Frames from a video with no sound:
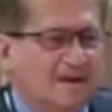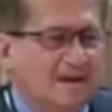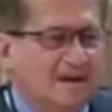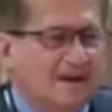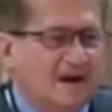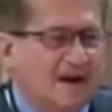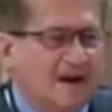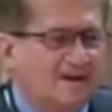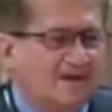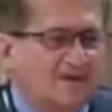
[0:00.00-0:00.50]

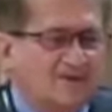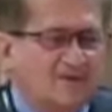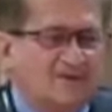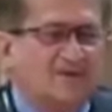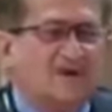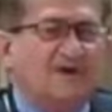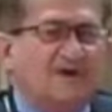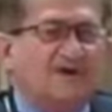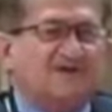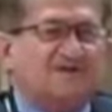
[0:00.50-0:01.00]
And to
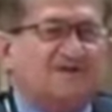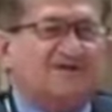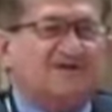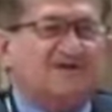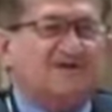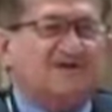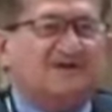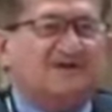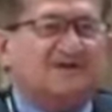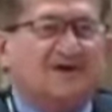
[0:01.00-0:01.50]
me, it's
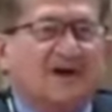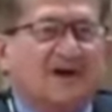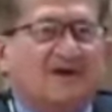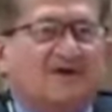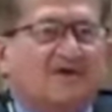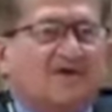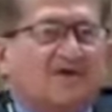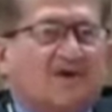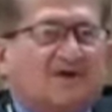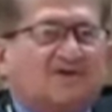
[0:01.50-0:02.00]
just
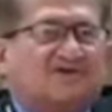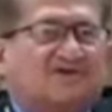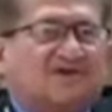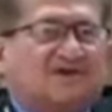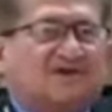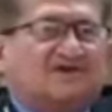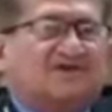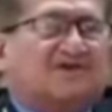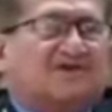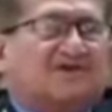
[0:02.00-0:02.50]
not
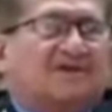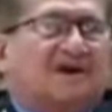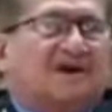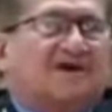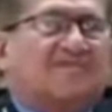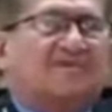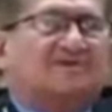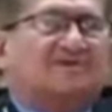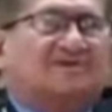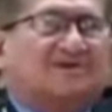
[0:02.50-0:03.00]
just a dream.
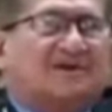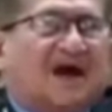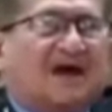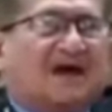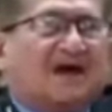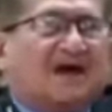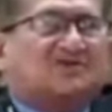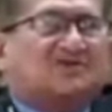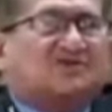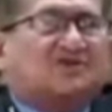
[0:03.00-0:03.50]
It's like a
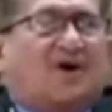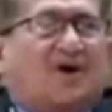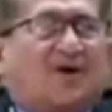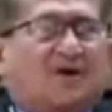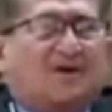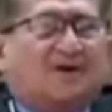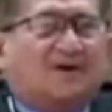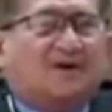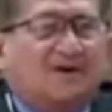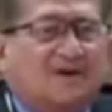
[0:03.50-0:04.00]

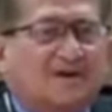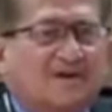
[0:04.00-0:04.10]
shock.